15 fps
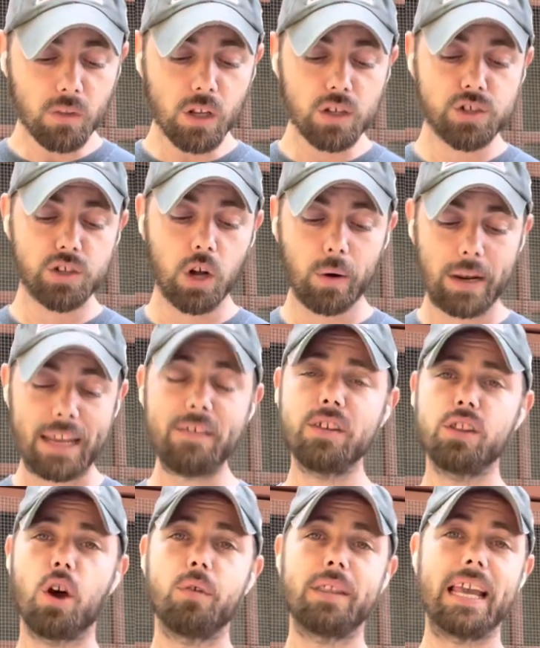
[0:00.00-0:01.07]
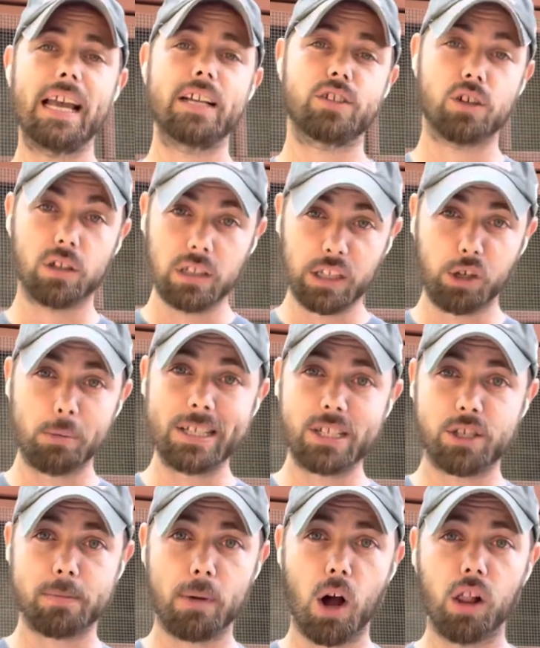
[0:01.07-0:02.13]
So even though the eggs are a little bit
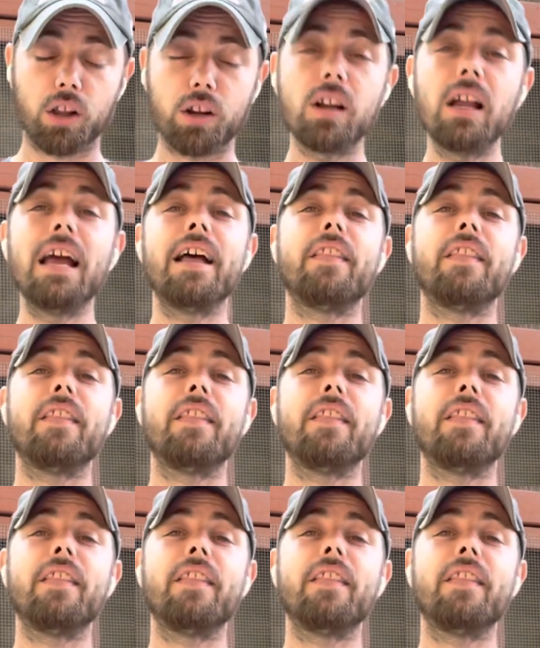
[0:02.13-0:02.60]
smaller,